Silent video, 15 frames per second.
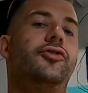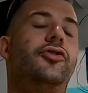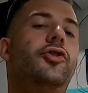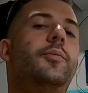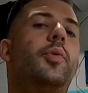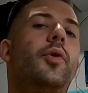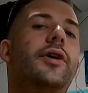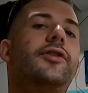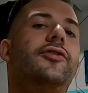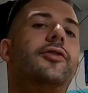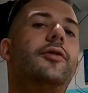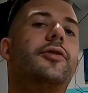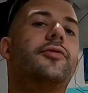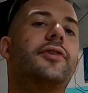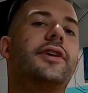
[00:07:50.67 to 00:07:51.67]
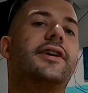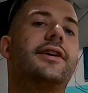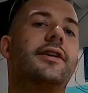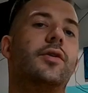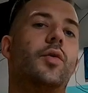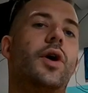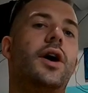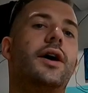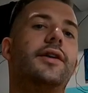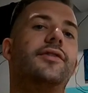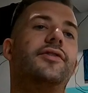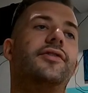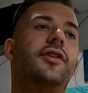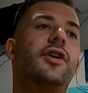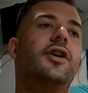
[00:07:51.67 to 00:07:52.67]
2.23
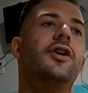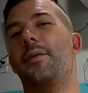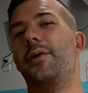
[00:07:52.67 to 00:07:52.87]
kilowatts.